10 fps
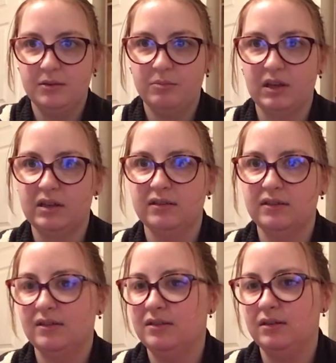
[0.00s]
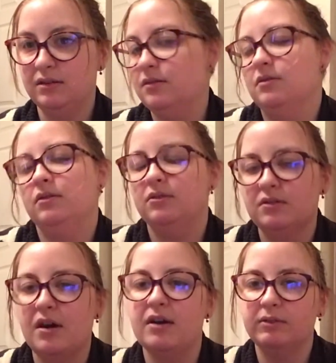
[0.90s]
because it's just
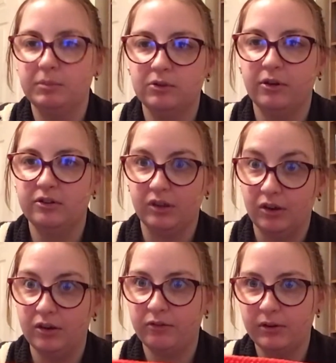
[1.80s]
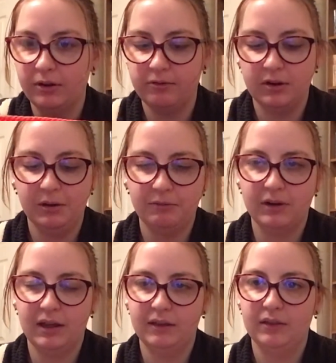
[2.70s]
half double crochet over and over and over
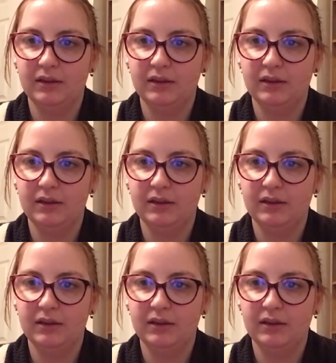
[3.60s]
again.